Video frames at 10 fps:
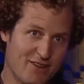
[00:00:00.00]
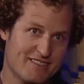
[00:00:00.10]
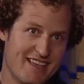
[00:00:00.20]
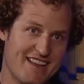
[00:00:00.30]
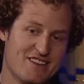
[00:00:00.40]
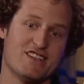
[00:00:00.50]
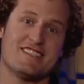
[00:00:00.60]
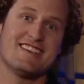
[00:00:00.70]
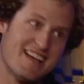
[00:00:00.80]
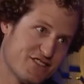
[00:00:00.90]
that just
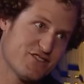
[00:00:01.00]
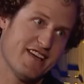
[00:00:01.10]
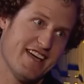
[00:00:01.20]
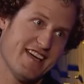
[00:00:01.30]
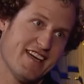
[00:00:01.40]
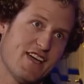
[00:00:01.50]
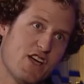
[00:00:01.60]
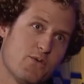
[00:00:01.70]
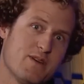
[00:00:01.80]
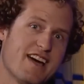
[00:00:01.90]
yesterday
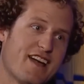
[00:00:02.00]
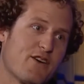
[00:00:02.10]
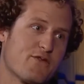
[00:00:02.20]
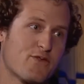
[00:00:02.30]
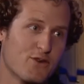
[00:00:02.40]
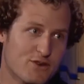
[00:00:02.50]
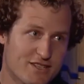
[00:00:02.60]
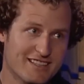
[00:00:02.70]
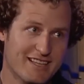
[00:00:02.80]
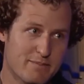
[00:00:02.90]
we got our first
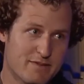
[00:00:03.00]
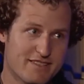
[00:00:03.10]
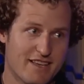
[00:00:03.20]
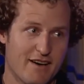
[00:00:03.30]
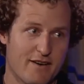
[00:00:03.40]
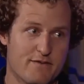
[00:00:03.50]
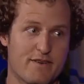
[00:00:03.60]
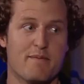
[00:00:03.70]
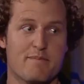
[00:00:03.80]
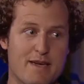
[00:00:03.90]
glimpse of
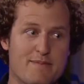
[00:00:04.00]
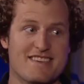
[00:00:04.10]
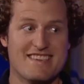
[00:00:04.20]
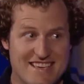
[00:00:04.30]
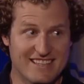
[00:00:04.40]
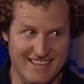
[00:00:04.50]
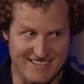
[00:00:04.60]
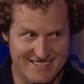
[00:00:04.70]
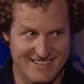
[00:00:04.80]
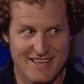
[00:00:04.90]
a baby
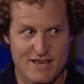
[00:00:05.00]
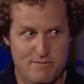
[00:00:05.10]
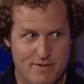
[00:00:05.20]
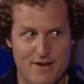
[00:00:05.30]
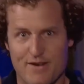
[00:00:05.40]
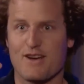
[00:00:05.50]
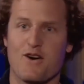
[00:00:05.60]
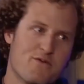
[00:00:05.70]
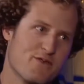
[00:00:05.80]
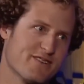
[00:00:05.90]
eaglet peering
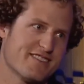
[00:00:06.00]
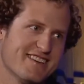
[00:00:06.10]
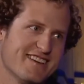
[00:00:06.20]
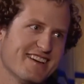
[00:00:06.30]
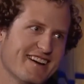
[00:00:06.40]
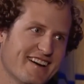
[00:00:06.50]
over the